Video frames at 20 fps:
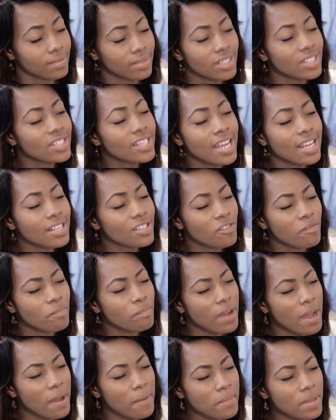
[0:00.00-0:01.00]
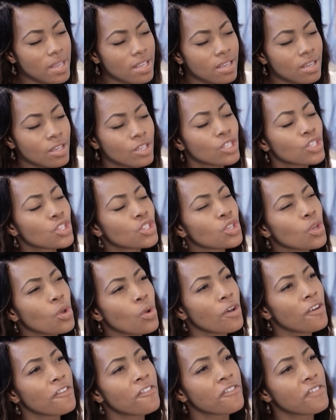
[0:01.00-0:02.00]
The death of Bami
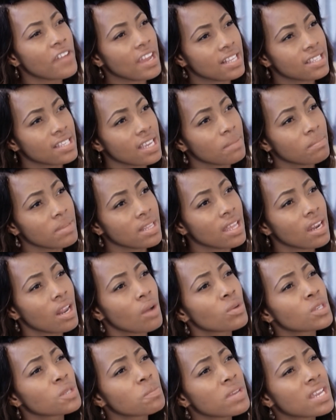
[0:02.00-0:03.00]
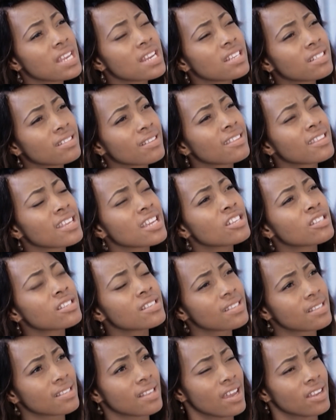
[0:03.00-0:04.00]
so affected me that I was beginning to think
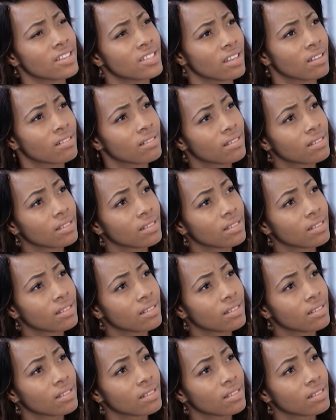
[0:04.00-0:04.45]
suicidal.